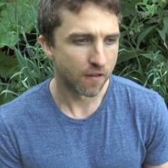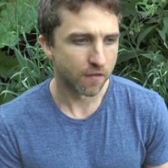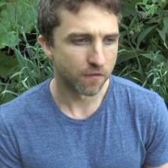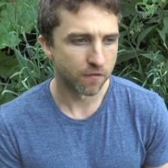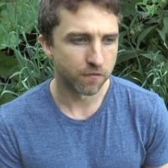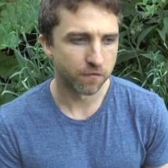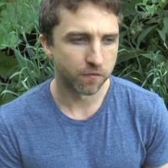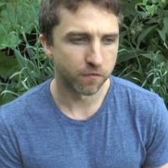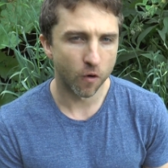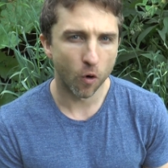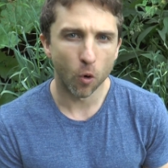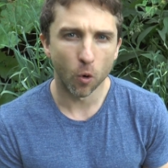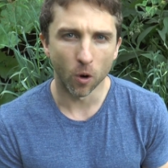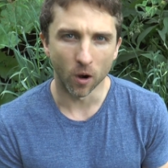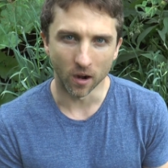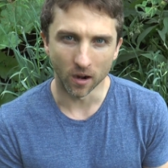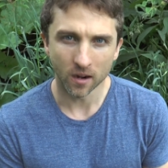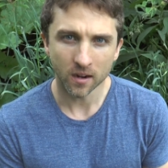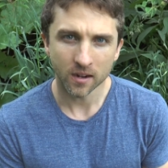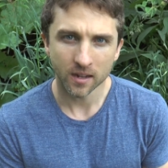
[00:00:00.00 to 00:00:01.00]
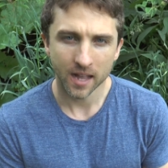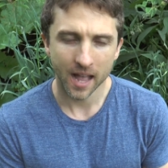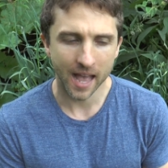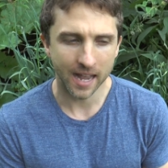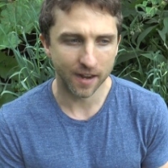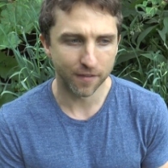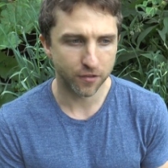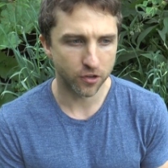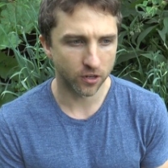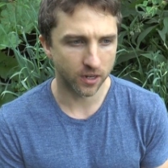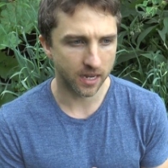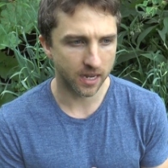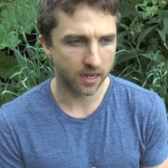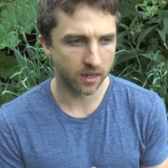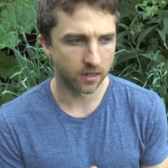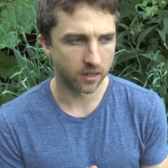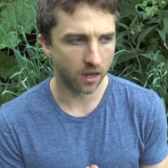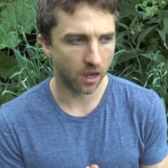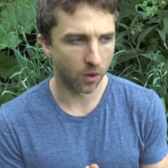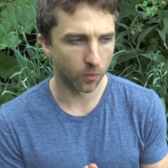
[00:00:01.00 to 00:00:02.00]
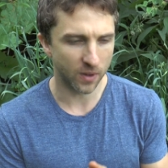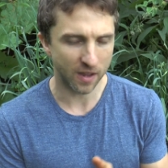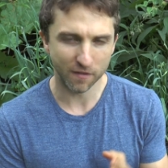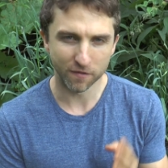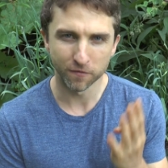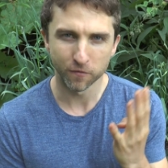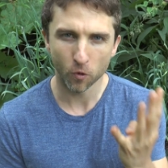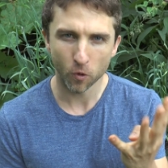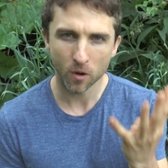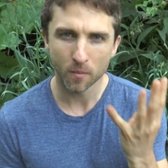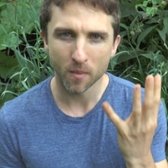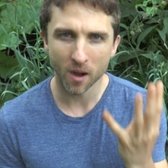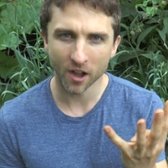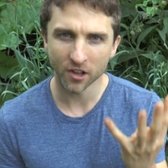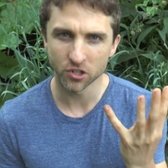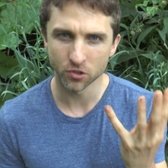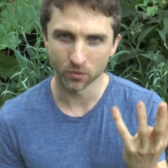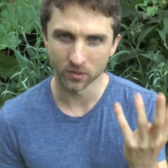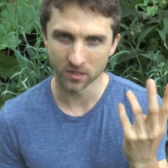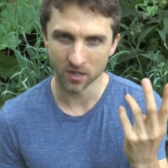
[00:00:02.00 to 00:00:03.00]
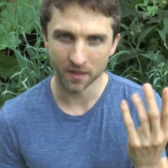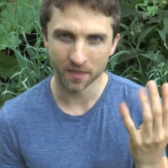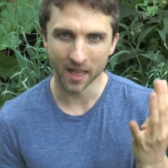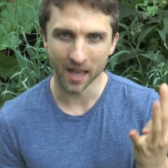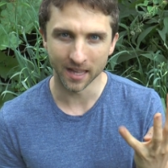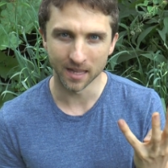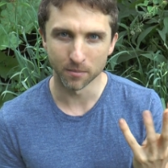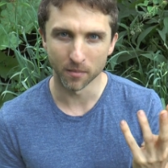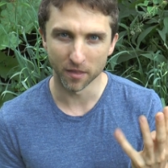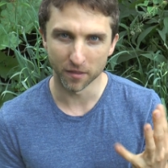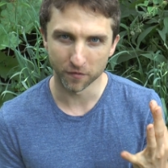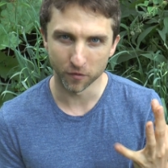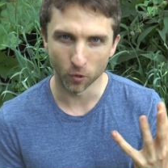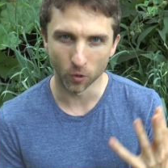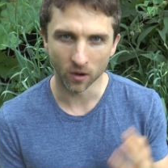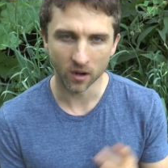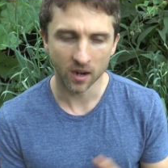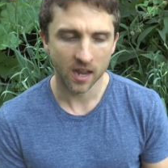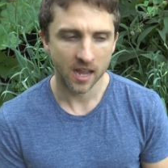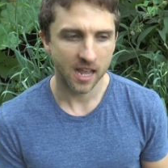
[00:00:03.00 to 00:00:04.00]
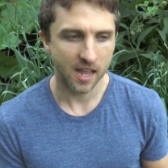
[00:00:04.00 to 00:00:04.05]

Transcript: 4, and if you're in, we have 4 modules on that in month 4.